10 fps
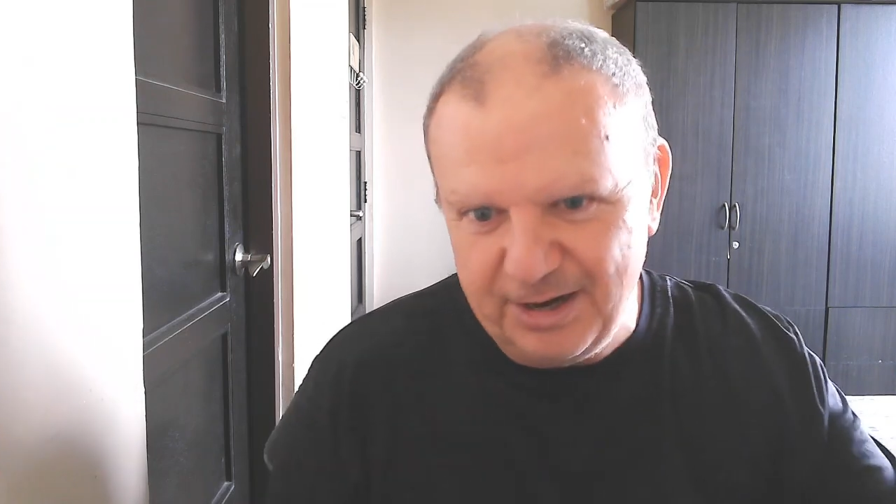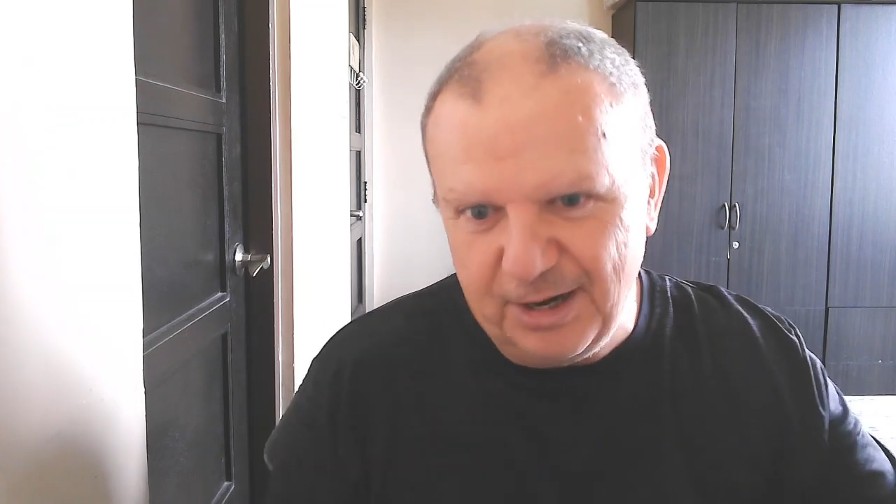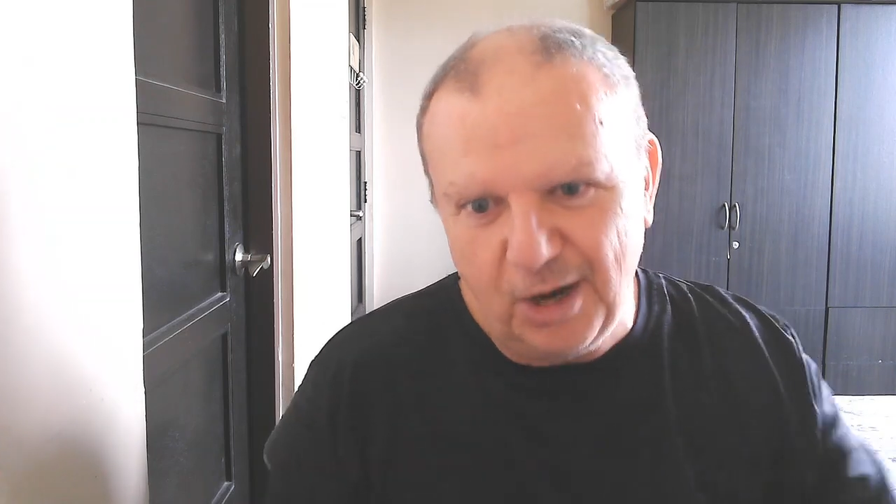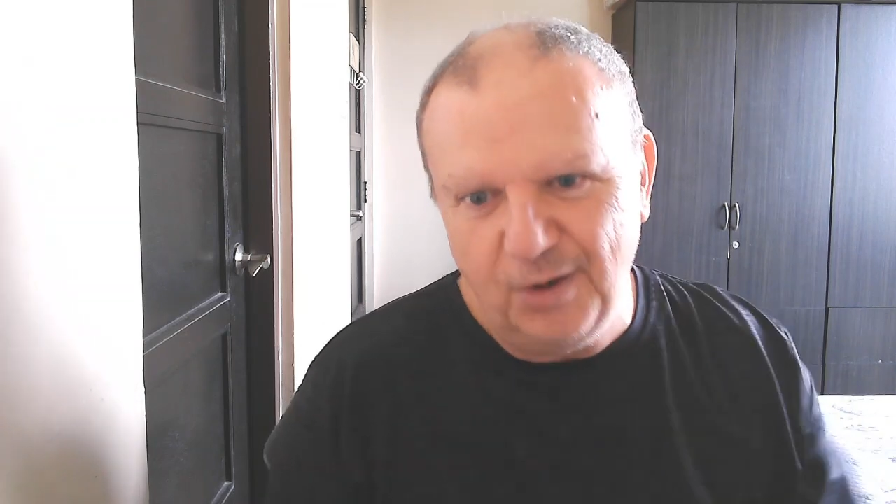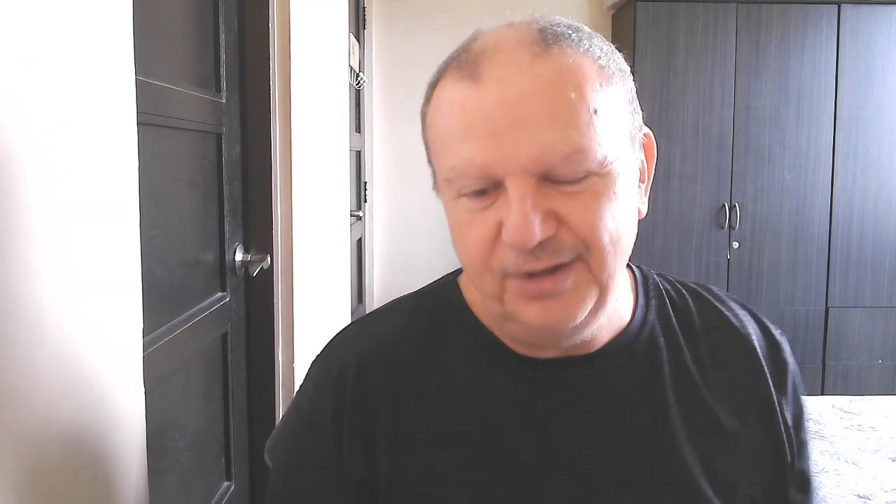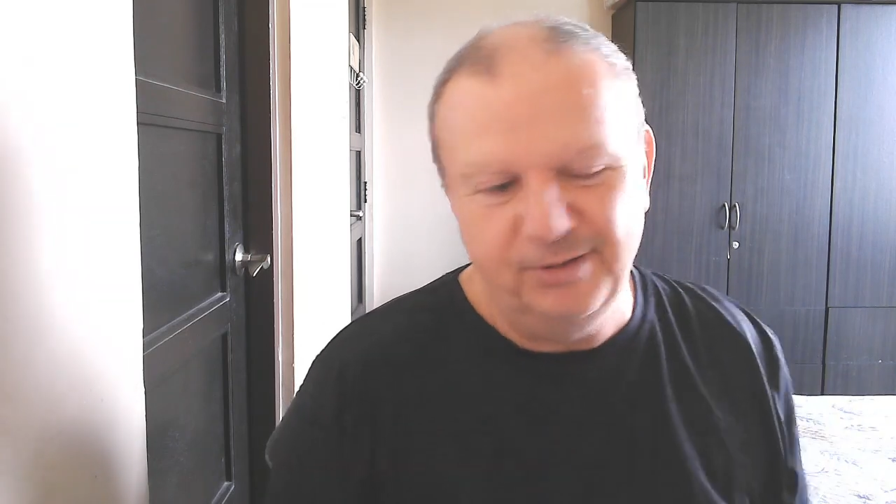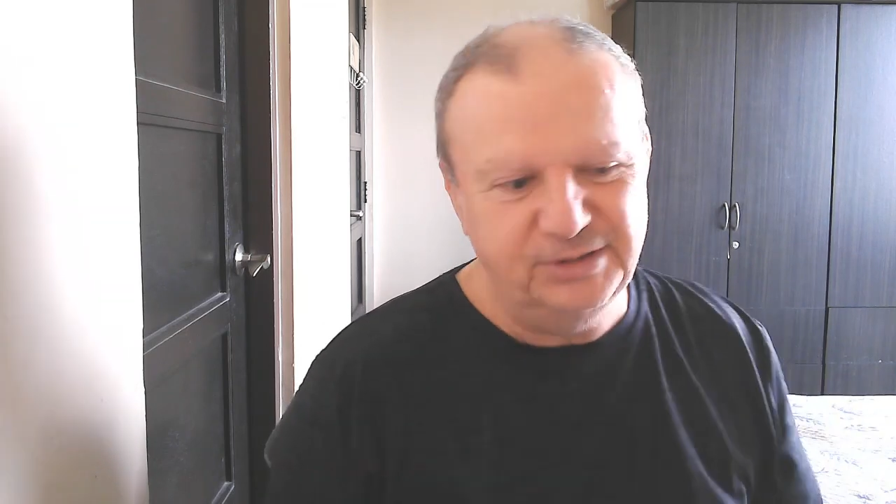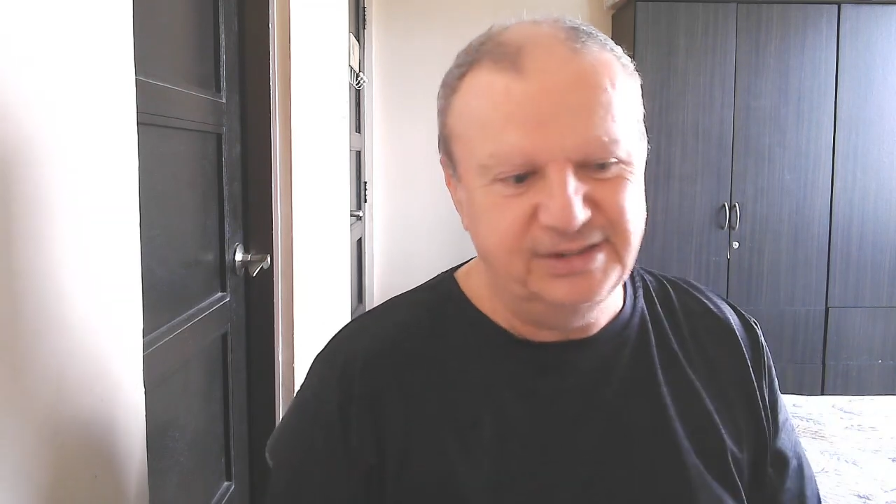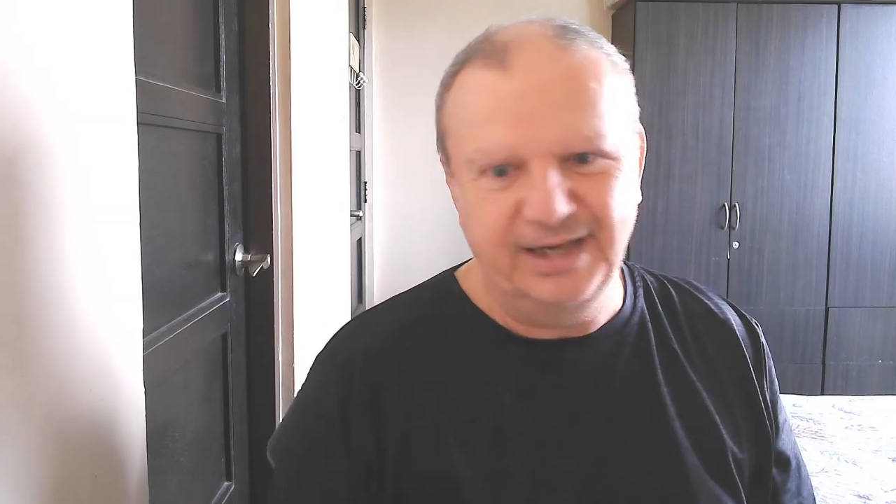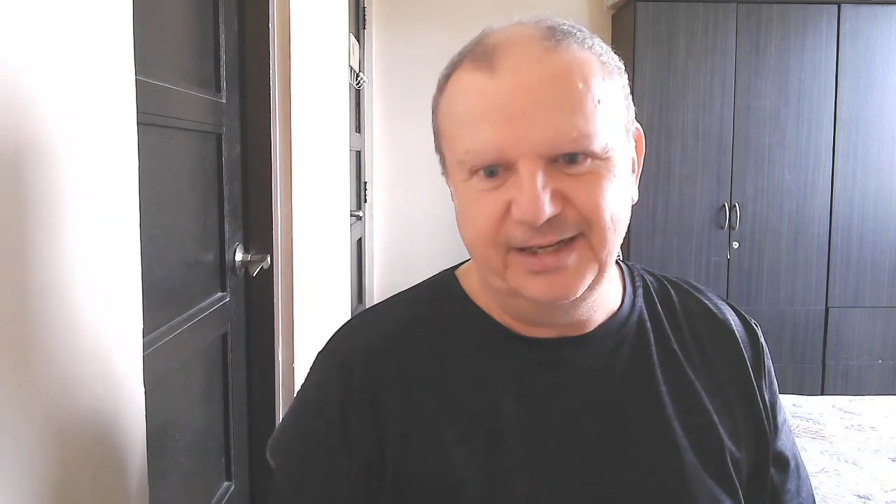and there
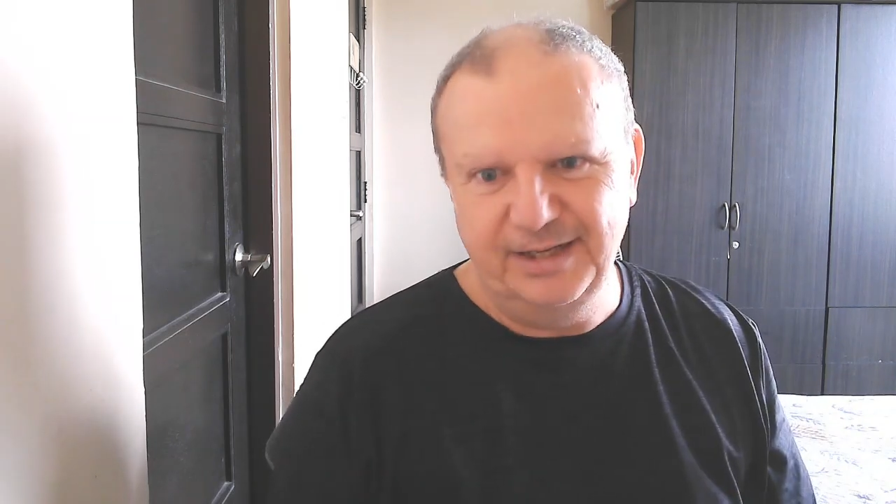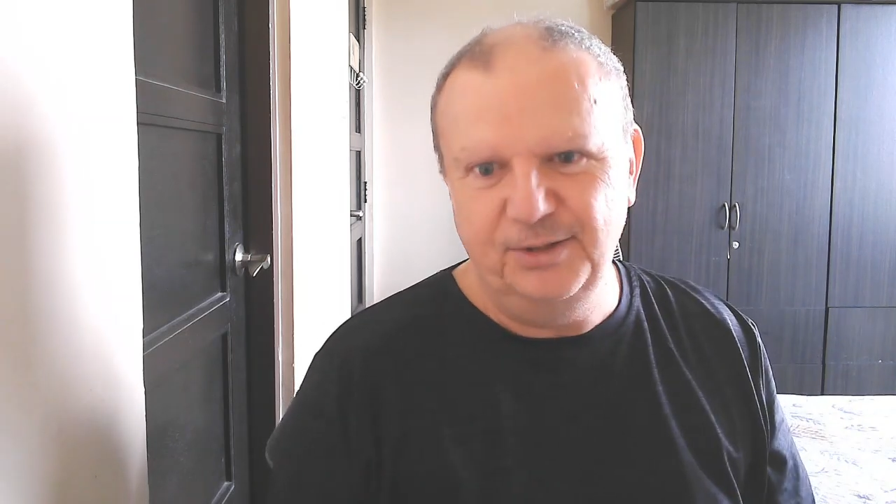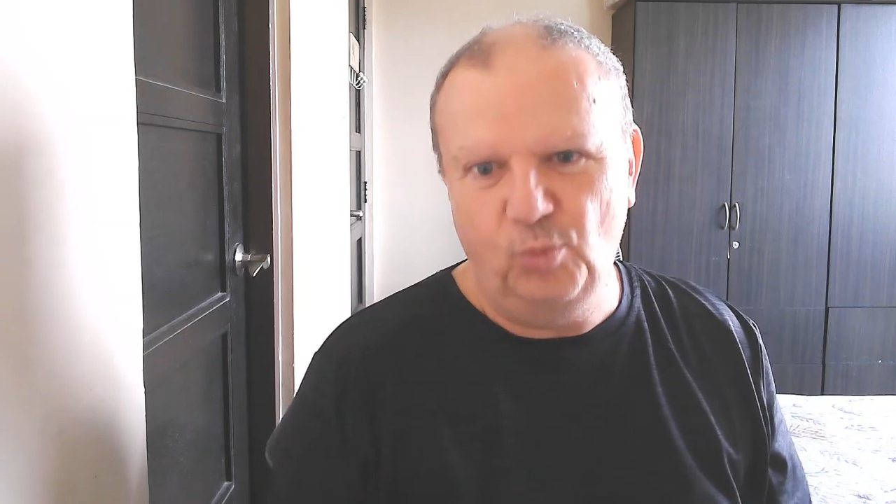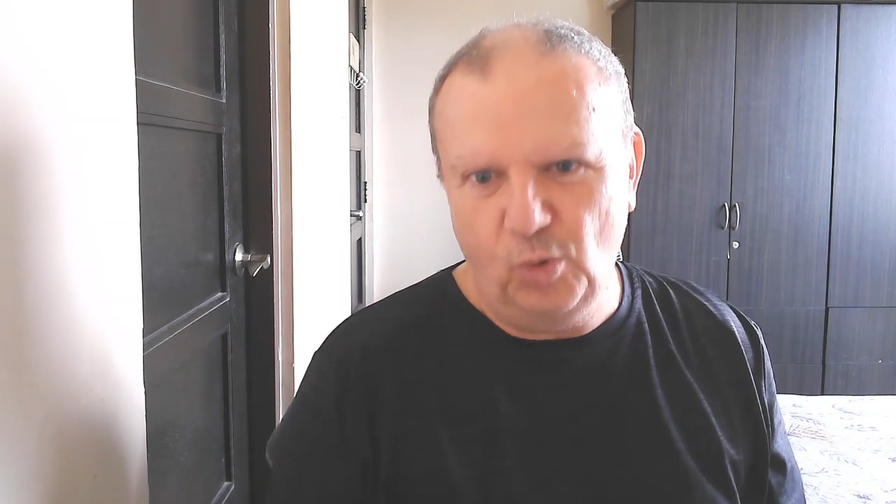was like in